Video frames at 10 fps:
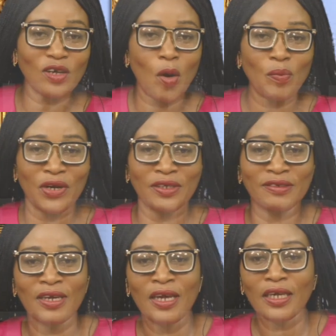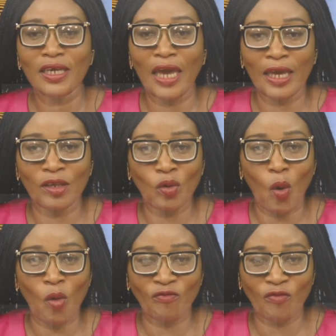comrade Ken
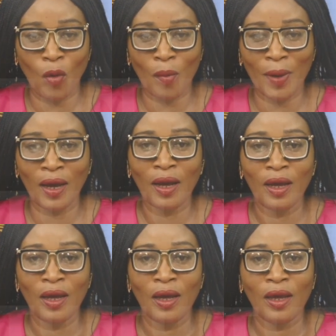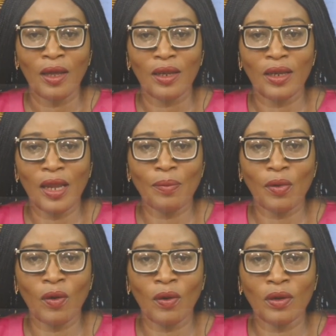Ofoma.
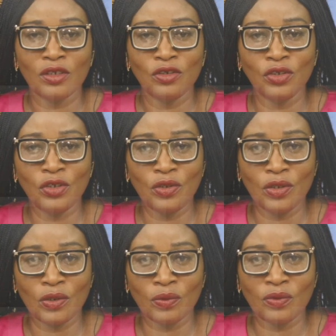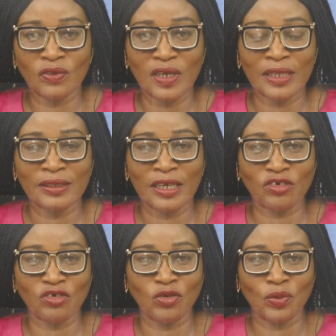Labour unions and
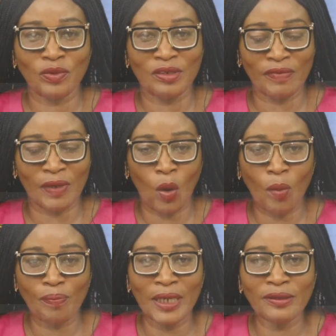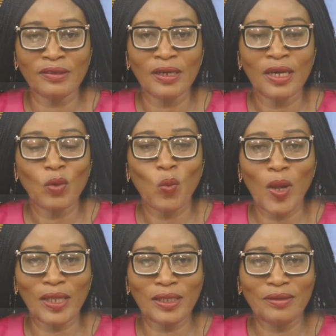national development
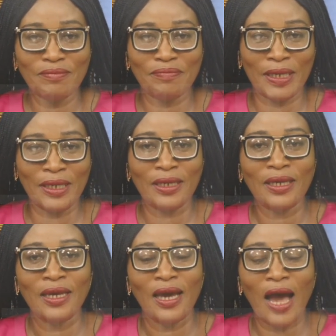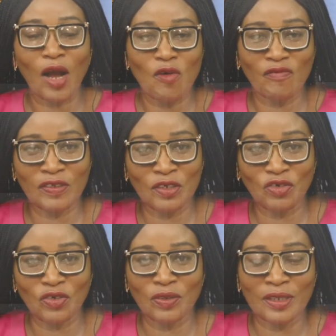will be our
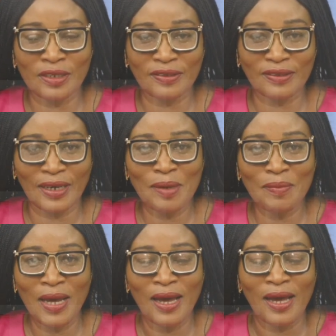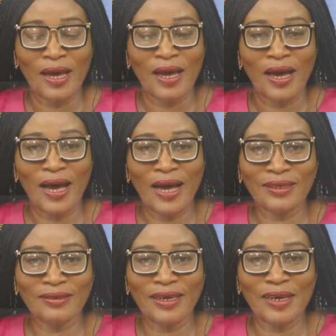conversation this time.
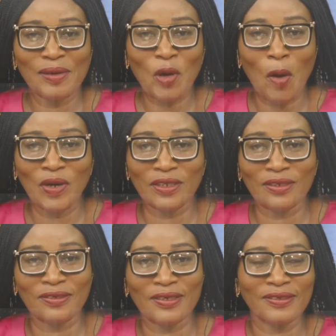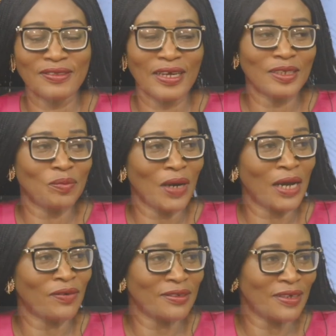And comrade is standing by
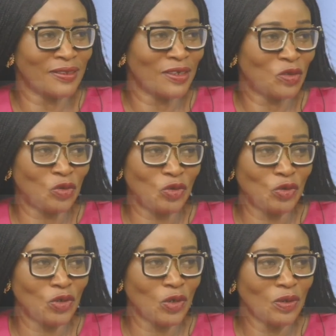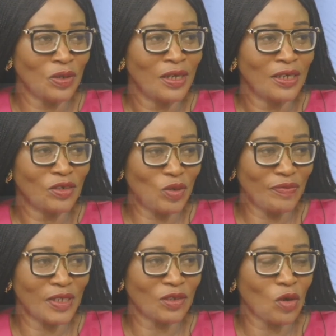right here in the studio. Good
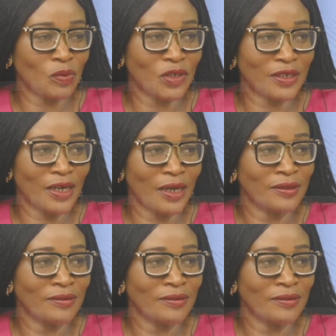evening, Comrade Ken.